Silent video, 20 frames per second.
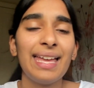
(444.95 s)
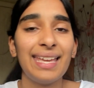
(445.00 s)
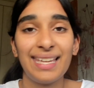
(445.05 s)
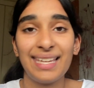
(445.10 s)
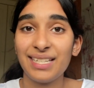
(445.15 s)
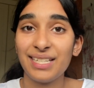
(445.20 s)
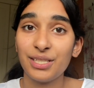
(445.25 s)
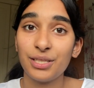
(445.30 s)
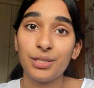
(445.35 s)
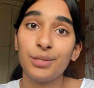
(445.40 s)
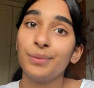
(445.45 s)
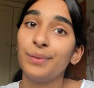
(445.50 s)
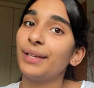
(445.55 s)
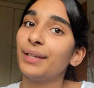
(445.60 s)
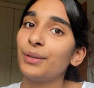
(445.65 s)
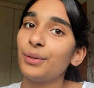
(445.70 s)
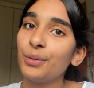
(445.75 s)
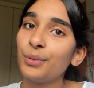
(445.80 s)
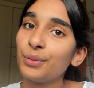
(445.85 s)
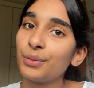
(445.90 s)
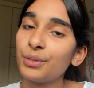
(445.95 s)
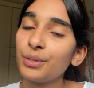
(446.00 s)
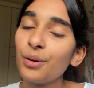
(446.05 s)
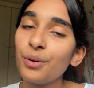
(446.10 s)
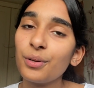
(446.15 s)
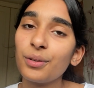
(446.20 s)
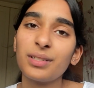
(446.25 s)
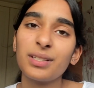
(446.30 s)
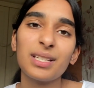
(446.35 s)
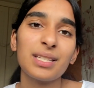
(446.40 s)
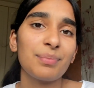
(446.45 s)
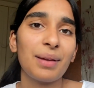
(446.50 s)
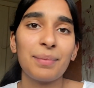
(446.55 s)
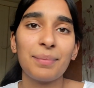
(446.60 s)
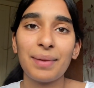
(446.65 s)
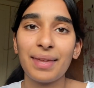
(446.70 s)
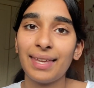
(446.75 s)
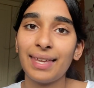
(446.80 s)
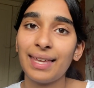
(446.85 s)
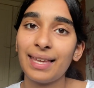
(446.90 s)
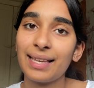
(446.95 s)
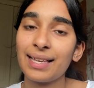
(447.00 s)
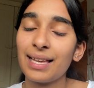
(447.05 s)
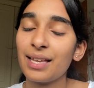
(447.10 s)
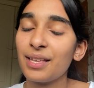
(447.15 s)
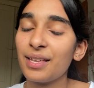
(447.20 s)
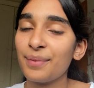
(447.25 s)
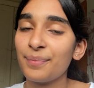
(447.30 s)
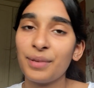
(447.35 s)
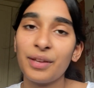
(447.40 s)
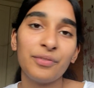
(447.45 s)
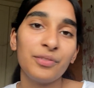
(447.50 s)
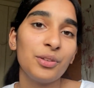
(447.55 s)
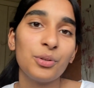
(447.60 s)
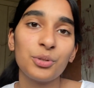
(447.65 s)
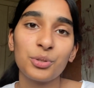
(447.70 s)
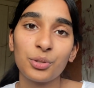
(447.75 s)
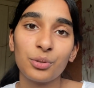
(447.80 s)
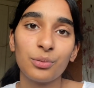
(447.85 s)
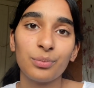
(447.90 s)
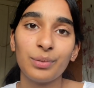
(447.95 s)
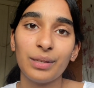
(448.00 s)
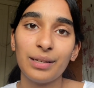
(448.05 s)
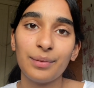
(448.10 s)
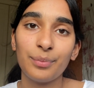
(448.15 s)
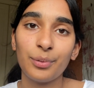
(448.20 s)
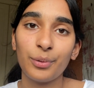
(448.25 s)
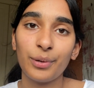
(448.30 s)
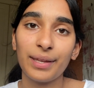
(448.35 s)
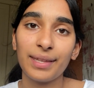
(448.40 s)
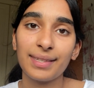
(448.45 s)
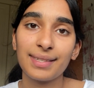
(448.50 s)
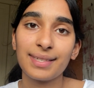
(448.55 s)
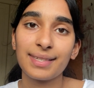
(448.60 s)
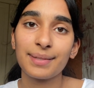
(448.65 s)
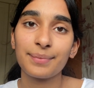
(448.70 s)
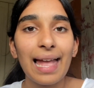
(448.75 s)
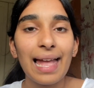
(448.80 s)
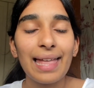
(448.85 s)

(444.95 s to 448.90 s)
into a Google Doc just by making a few short bullet points.